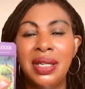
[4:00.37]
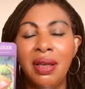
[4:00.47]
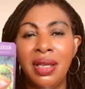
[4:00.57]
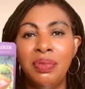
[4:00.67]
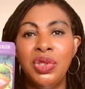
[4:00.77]

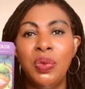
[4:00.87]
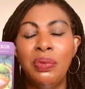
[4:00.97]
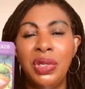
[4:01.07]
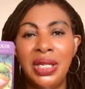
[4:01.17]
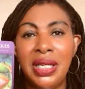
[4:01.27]
times
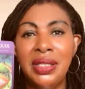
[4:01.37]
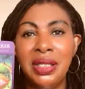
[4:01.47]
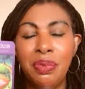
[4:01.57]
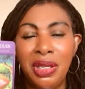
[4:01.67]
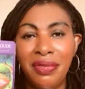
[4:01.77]
when we need
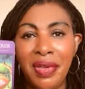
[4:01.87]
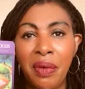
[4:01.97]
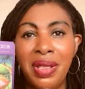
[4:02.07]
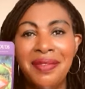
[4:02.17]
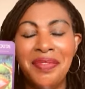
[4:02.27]
to be
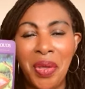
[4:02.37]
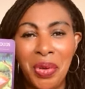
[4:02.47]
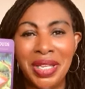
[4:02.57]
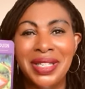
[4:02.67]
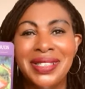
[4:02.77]
very
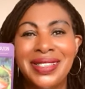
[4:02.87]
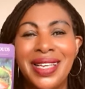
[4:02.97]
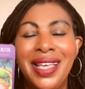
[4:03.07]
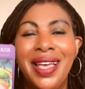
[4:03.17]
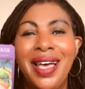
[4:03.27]
focused
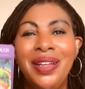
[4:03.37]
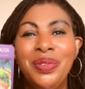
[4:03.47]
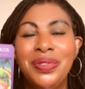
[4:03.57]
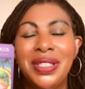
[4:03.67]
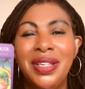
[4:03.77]

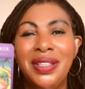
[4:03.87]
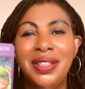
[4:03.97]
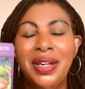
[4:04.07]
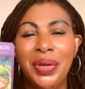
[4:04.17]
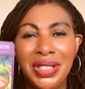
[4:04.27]
and,
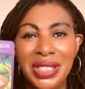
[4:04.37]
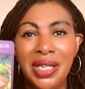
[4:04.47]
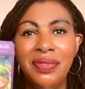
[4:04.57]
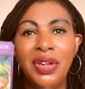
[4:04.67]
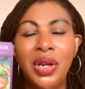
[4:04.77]
you know,
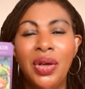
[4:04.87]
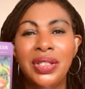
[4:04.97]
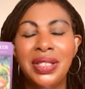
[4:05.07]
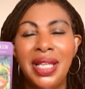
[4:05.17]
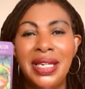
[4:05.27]
achieve a
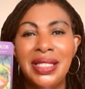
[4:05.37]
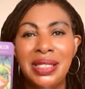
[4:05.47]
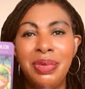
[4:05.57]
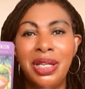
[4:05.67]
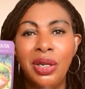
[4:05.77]
lot, and there needs
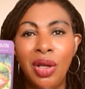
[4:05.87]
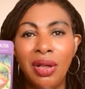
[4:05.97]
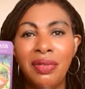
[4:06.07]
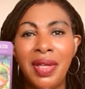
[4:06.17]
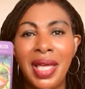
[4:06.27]
to be a
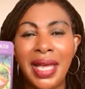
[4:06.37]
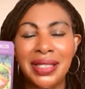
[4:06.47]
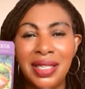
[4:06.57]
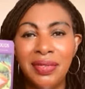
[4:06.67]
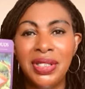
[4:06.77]
lot of
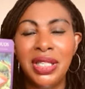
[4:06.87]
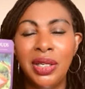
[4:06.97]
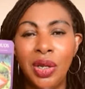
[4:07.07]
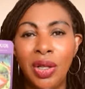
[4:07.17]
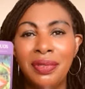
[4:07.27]
activity, a
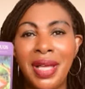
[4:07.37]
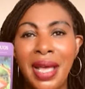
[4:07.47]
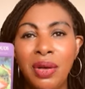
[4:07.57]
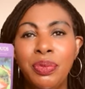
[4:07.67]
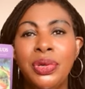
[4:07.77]
lot of
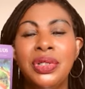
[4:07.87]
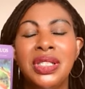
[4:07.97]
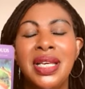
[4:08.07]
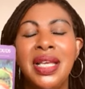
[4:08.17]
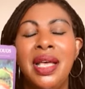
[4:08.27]

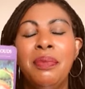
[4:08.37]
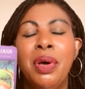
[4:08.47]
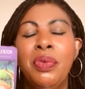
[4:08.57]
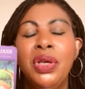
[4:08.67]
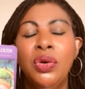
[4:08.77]
output.
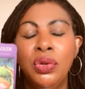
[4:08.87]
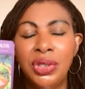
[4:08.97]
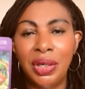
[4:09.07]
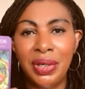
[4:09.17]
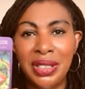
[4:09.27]
But we
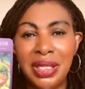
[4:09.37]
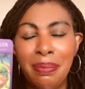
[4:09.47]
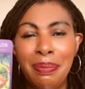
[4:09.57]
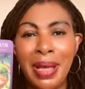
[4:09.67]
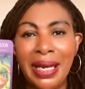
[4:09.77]
also need to
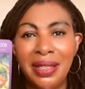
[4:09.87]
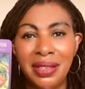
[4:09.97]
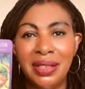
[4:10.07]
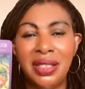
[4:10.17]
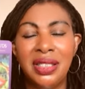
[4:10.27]

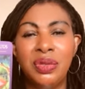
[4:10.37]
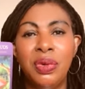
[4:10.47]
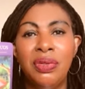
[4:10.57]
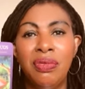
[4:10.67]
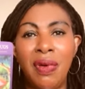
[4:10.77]
balance this
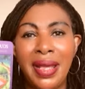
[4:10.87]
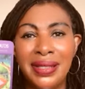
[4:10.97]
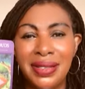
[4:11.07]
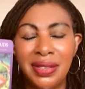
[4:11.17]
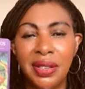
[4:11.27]
with
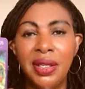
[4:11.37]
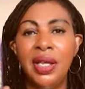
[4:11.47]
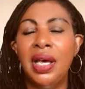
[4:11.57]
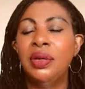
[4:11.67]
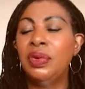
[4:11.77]
rest
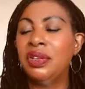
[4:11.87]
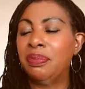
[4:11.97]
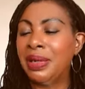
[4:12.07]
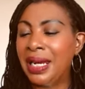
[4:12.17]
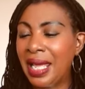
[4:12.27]
and
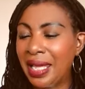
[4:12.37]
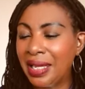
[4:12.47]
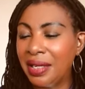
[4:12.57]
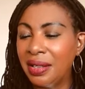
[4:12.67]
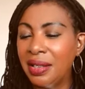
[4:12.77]
with
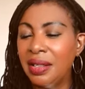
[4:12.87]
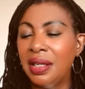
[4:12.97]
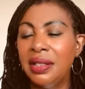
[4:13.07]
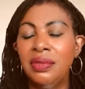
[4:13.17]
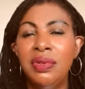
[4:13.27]
play
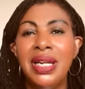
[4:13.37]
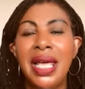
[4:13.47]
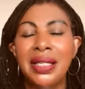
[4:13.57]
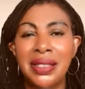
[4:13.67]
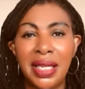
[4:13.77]
and
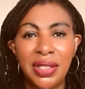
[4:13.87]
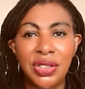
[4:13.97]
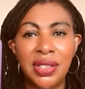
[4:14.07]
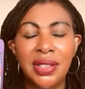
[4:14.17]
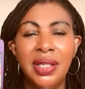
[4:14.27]

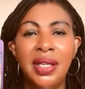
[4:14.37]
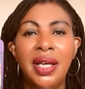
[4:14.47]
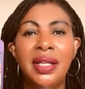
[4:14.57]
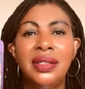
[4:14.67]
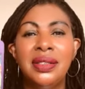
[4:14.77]
relaxation.
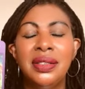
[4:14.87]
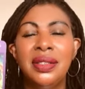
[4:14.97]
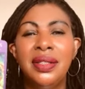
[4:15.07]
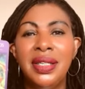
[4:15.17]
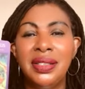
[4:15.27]
And
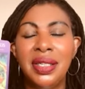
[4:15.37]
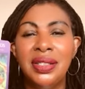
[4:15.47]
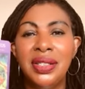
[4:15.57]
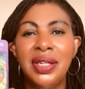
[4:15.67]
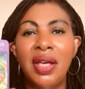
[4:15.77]
this
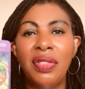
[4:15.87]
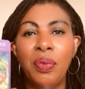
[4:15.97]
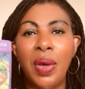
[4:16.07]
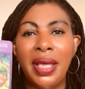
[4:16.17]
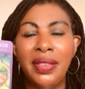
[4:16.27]
is another
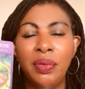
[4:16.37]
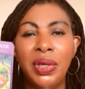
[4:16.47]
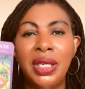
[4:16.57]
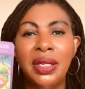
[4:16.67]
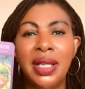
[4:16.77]
way that
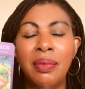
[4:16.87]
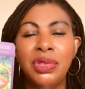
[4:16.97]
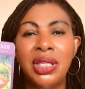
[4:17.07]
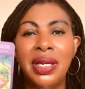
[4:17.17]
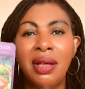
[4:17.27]
we can come
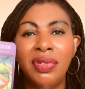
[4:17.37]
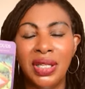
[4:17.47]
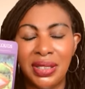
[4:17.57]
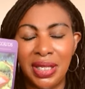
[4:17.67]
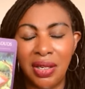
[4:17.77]
to love
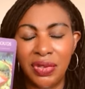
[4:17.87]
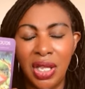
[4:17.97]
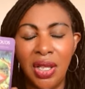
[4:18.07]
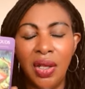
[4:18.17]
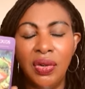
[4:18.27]
ourselves,
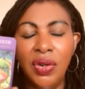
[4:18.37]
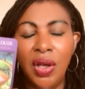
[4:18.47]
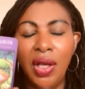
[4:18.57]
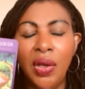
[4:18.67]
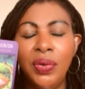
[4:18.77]

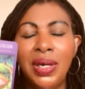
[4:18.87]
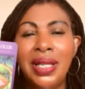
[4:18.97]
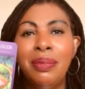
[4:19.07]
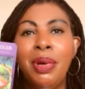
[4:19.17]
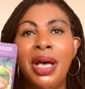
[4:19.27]
not
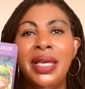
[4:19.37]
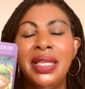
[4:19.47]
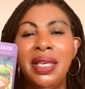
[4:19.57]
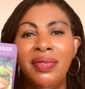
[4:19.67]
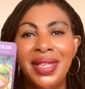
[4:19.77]
only by
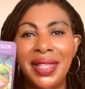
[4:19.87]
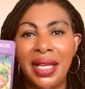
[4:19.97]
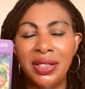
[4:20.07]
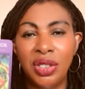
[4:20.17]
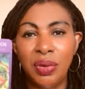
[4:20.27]
giving
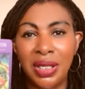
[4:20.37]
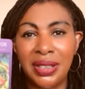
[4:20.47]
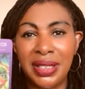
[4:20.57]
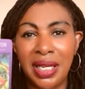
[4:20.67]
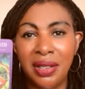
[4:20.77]
that to
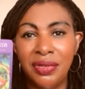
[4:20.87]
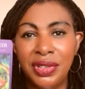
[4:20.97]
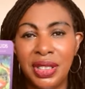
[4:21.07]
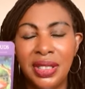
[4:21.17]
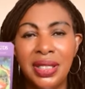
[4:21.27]

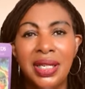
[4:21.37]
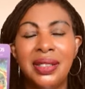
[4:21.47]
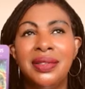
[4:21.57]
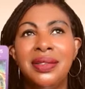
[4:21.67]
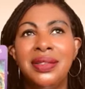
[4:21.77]
ourselves
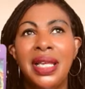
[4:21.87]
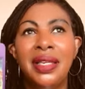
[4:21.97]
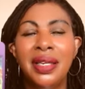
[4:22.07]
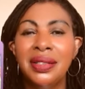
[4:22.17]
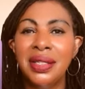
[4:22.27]
and
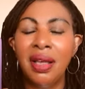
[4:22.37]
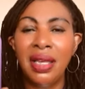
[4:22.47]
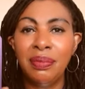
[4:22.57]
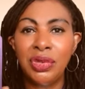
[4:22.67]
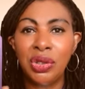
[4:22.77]
taking
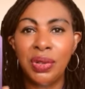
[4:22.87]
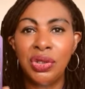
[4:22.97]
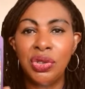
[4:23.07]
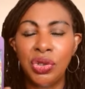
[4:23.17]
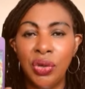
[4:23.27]
time to
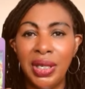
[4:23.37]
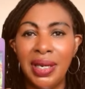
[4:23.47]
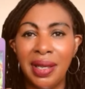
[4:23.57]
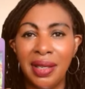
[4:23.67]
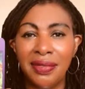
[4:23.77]
enjoy
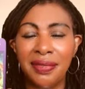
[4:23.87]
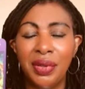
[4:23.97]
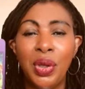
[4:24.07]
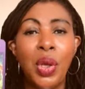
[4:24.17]
life,